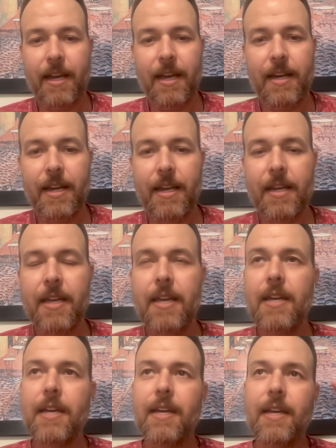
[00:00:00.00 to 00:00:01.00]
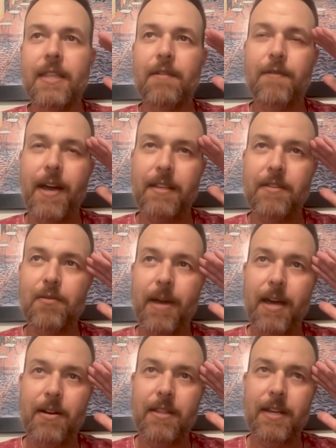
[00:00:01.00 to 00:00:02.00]
headache in the fact of the
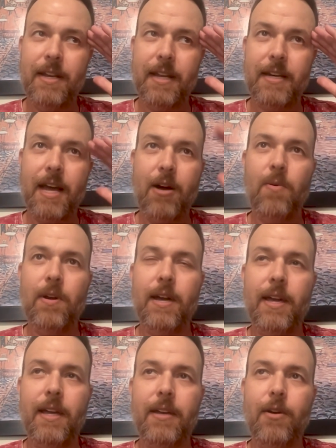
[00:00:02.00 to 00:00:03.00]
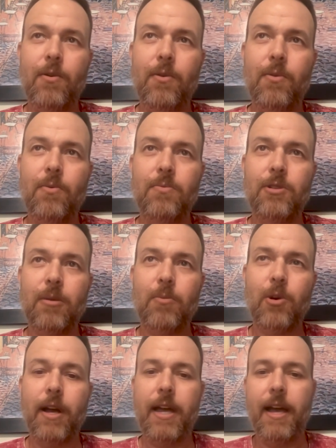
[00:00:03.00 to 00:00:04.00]
matter that like now when I go
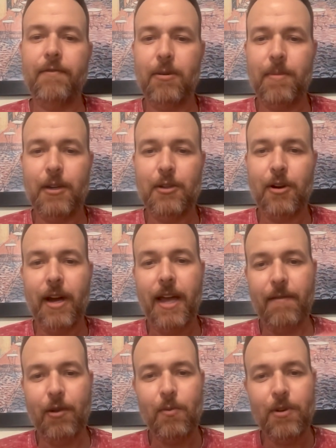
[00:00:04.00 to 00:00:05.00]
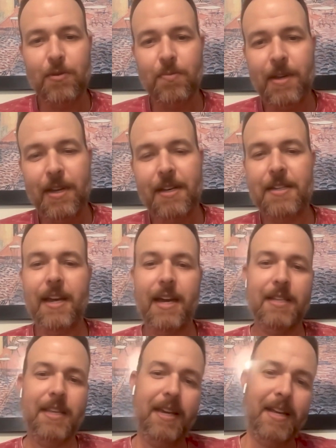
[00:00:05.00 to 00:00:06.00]
somewhere, I have to make sure I have it with me because I got
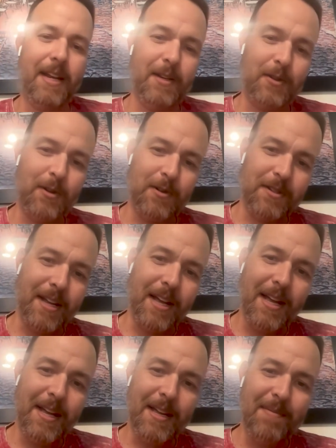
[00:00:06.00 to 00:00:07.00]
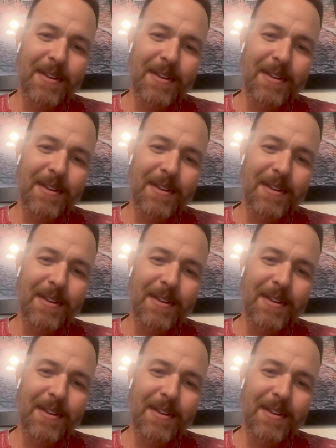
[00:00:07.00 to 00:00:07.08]
to take it at a certain time.